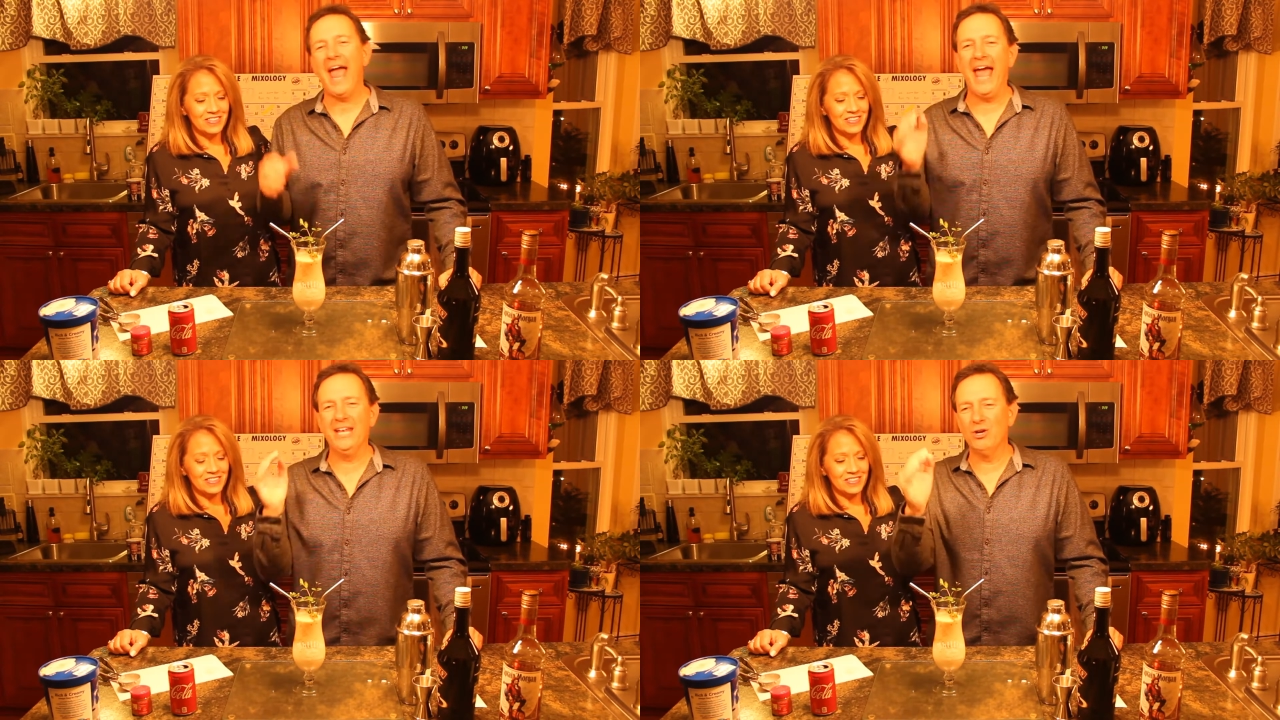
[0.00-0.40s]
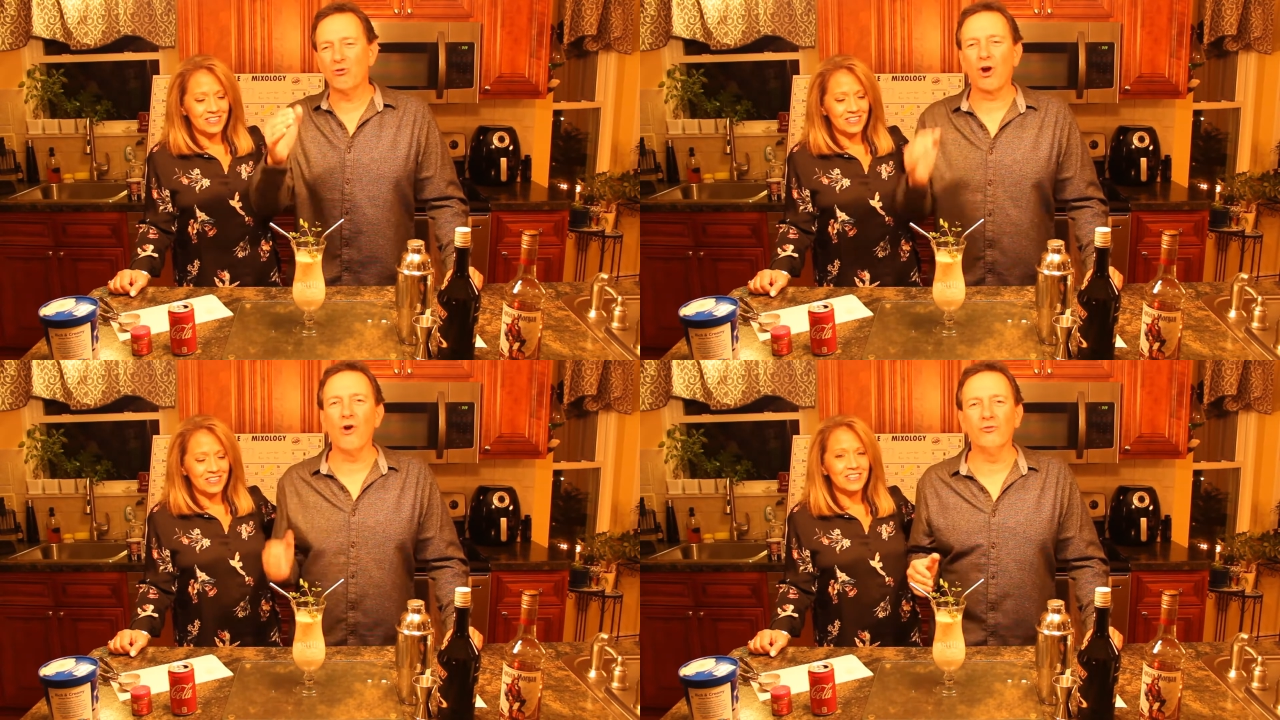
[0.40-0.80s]
Speaker 1: and you'll
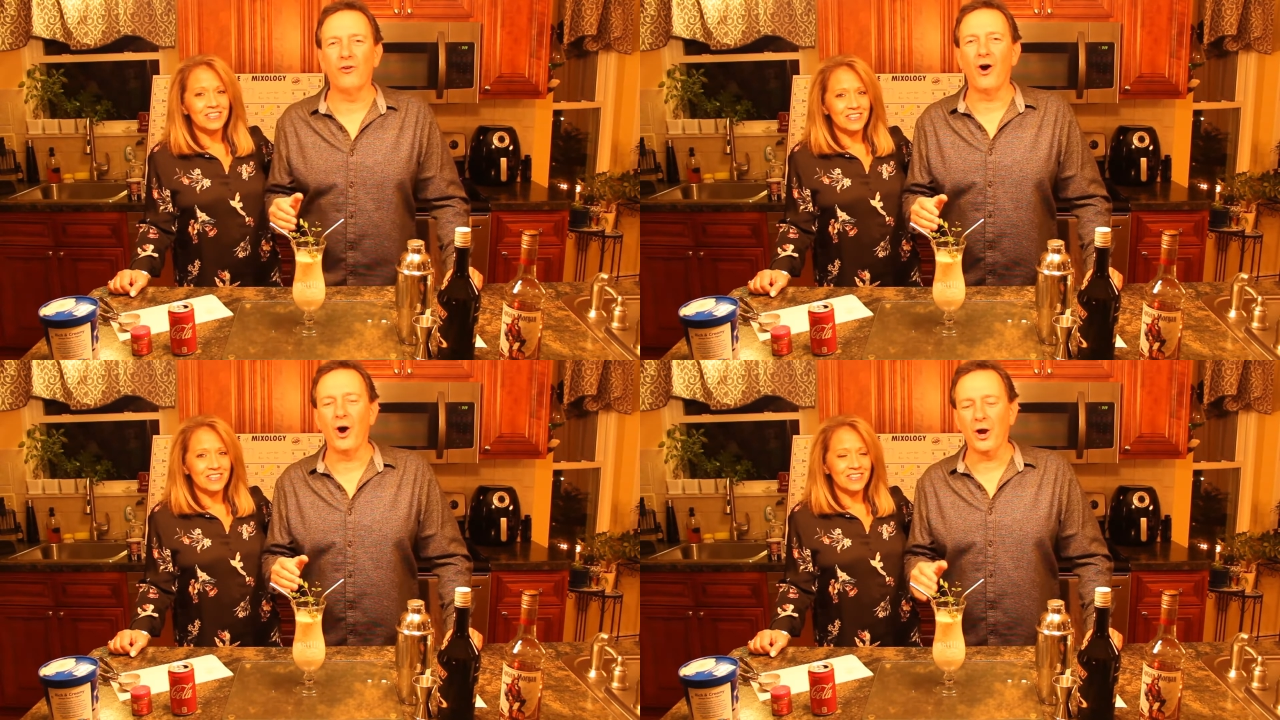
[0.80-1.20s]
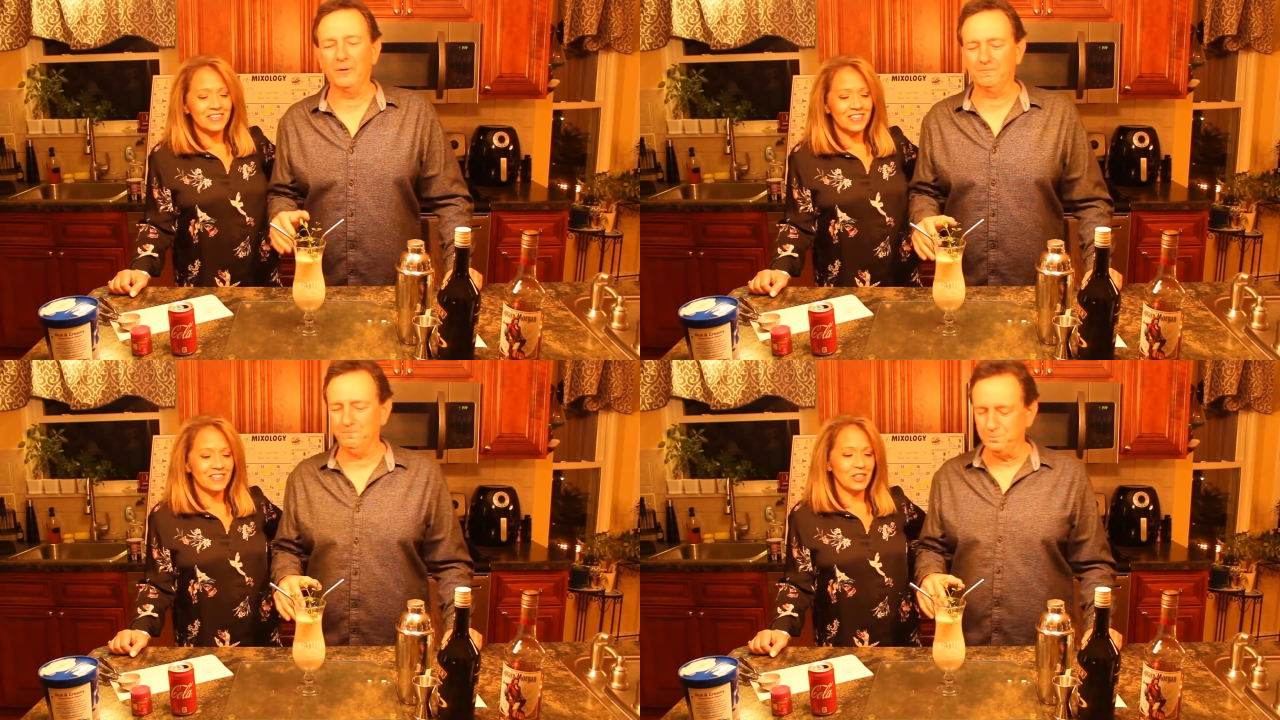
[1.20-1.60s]
go far.
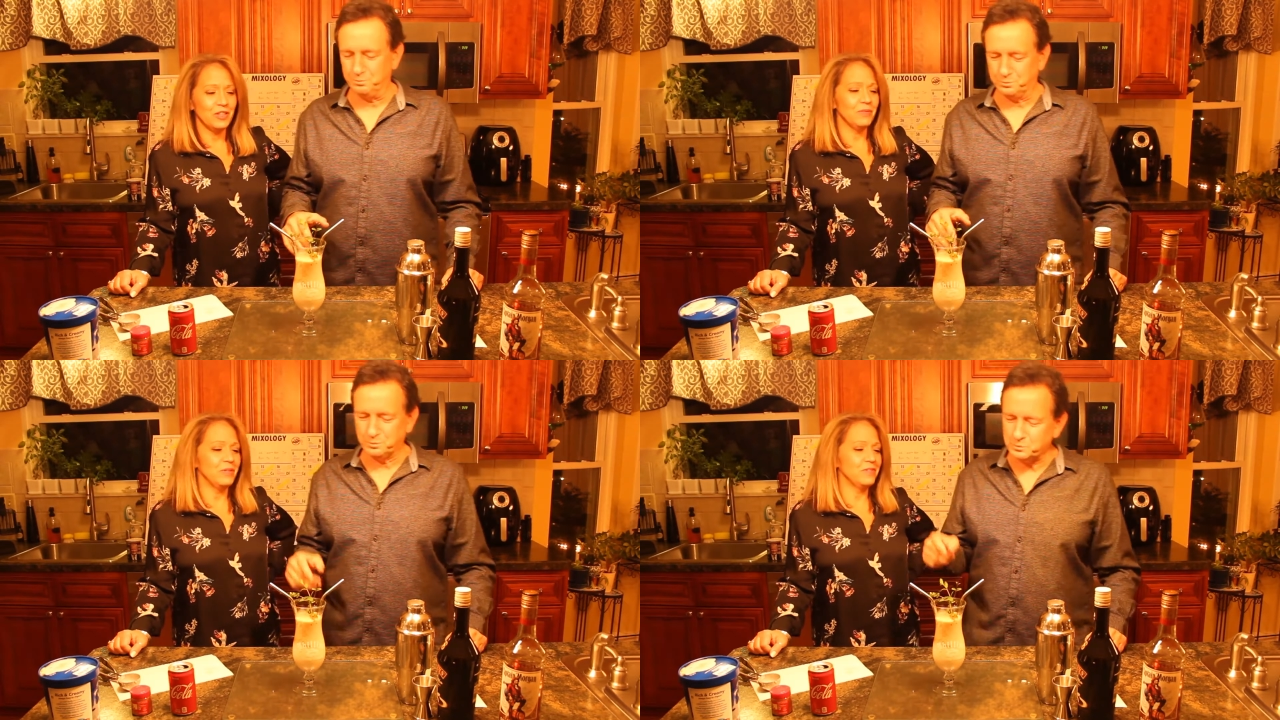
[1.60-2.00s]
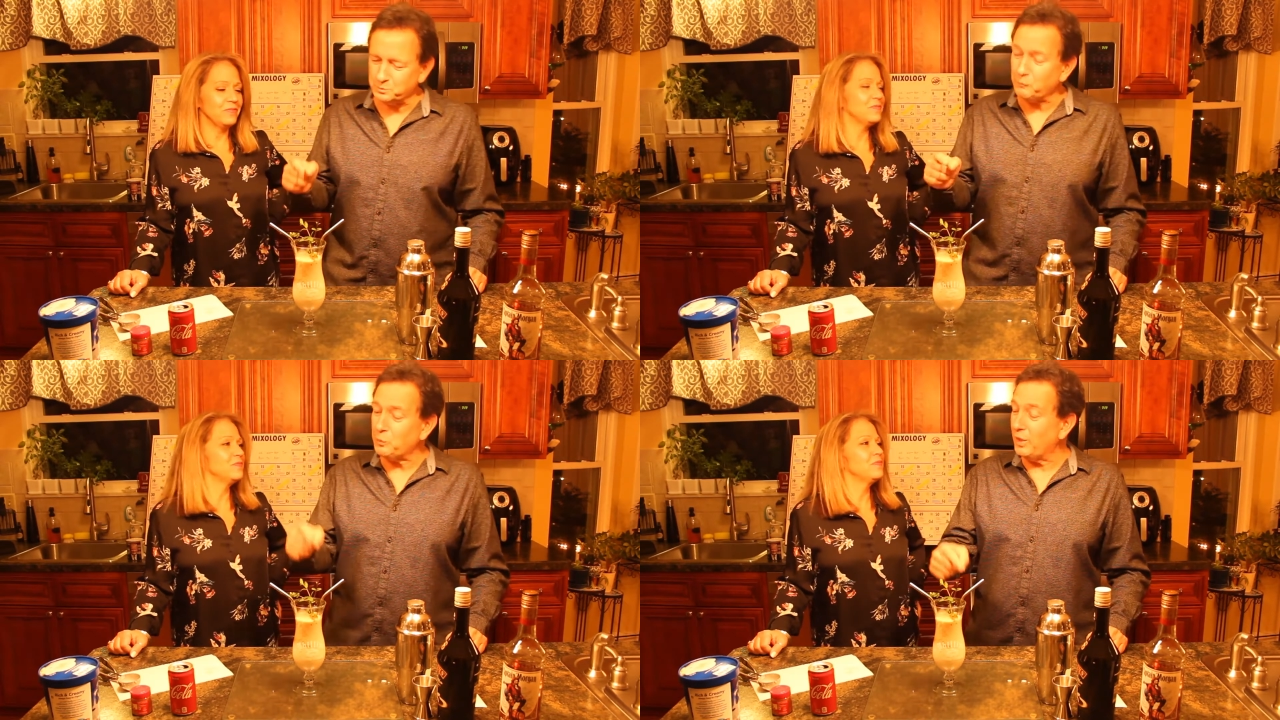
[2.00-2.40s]
That's a good one.
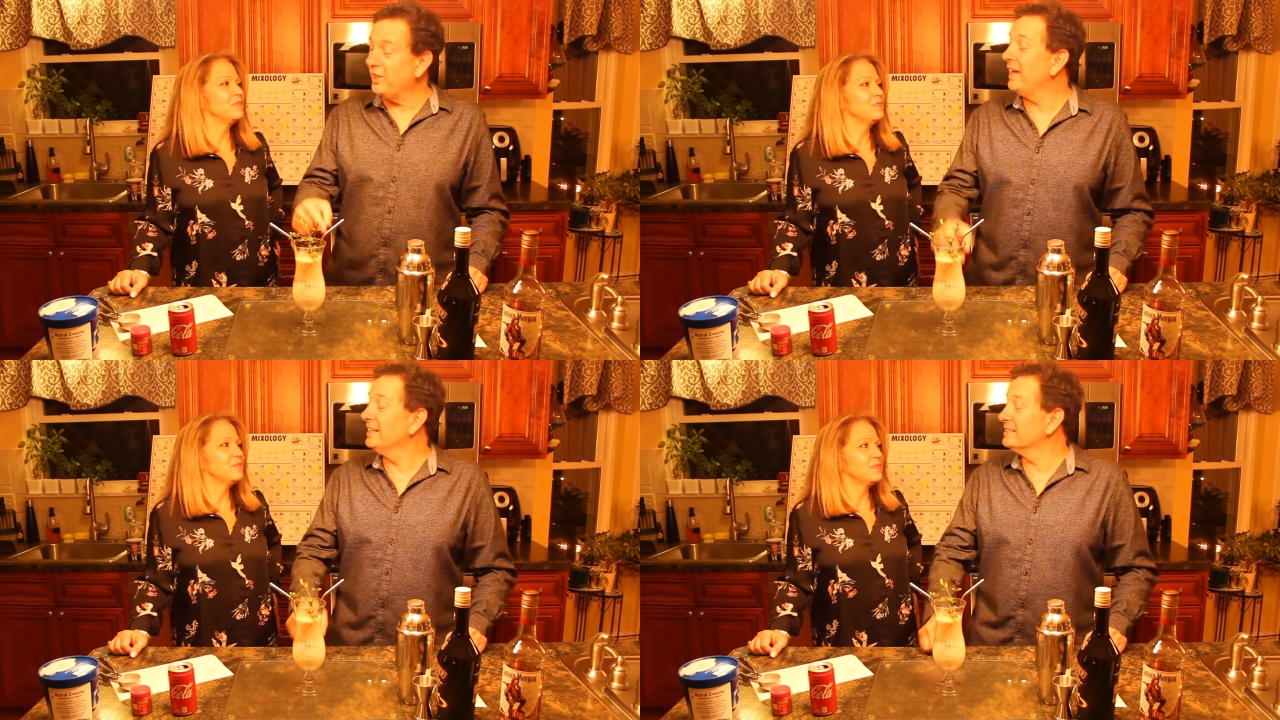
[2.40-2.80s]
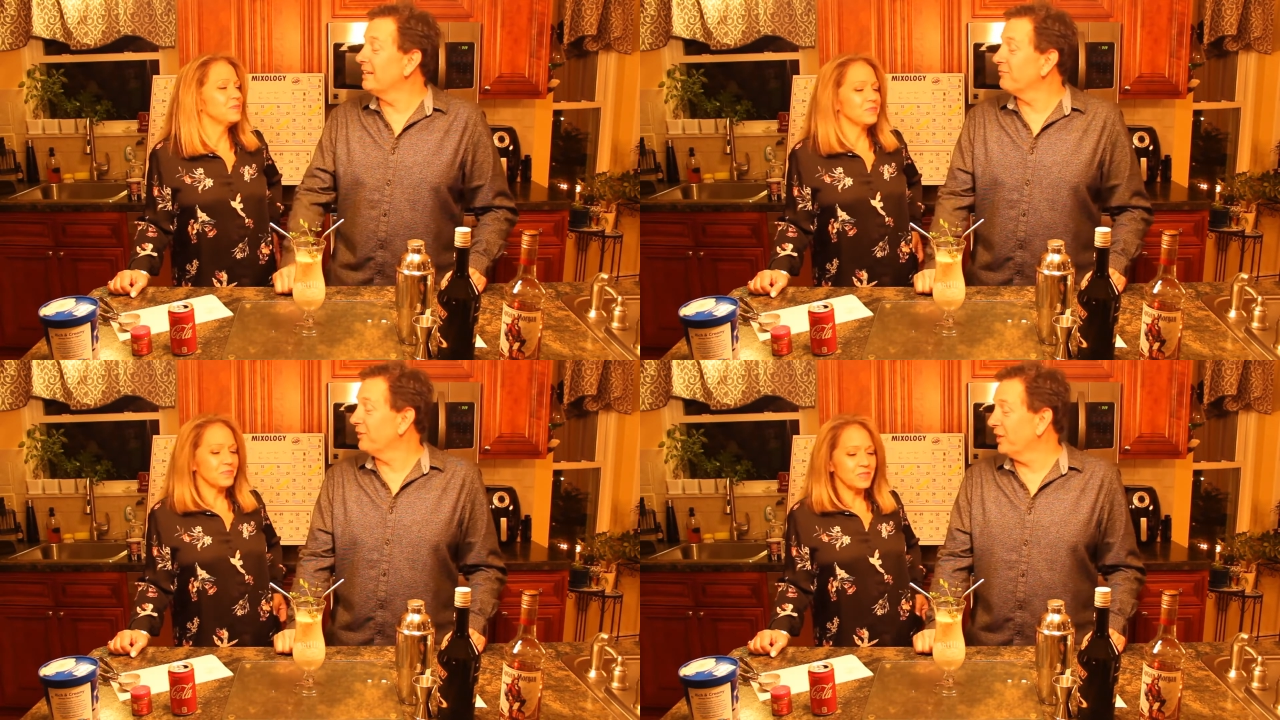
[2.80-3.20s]
That is
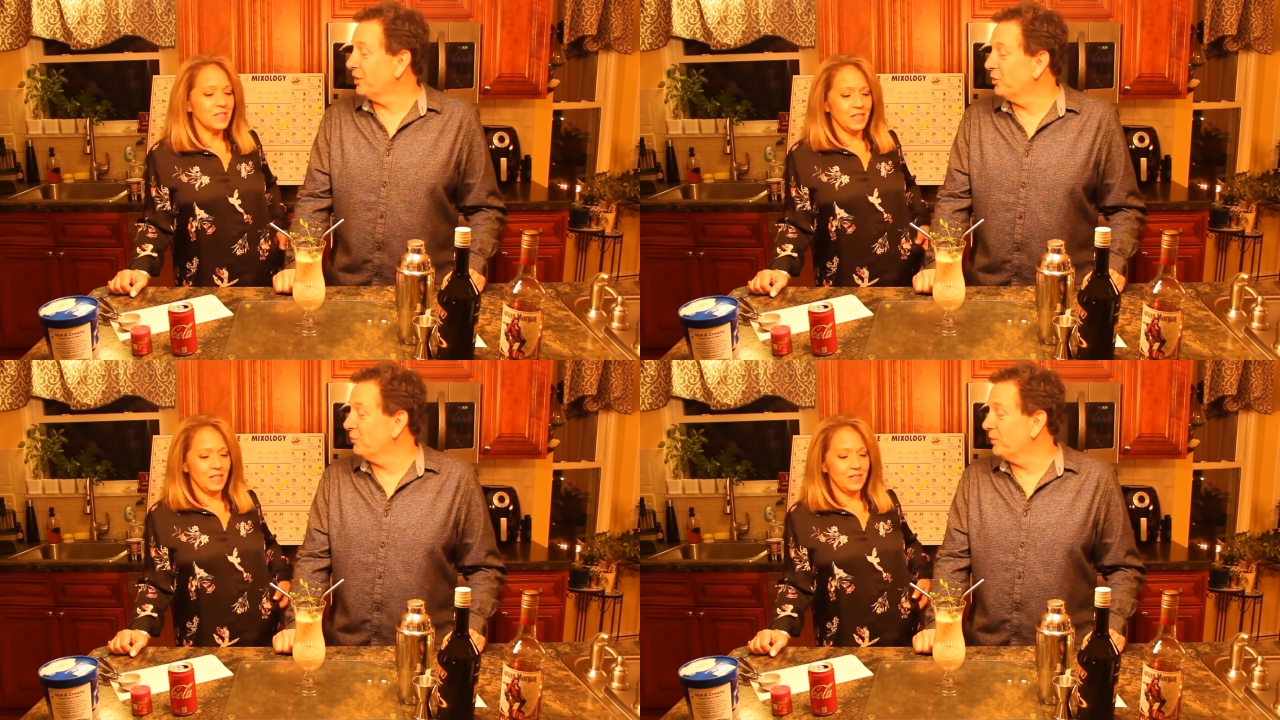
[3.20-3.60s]
definitely a good